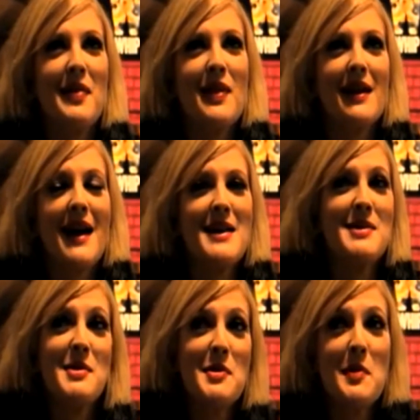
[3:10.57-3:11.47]
that I
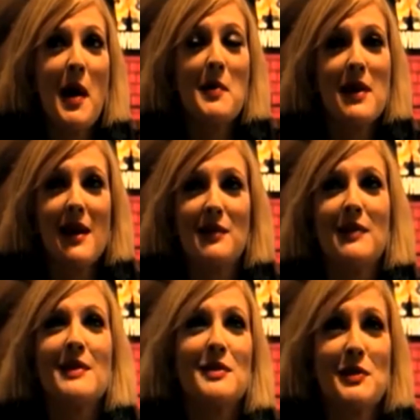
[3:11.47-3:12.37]
knew I would
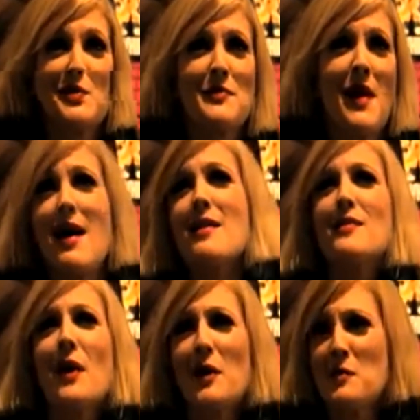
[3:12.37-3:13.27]
actually
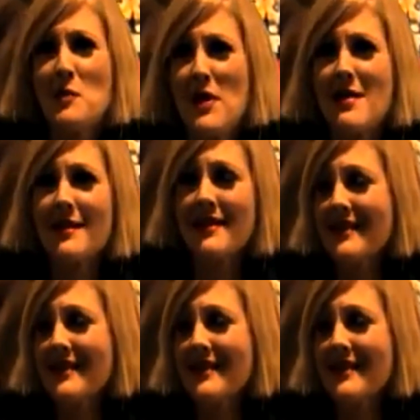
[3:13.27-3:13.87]
survive heartbreak.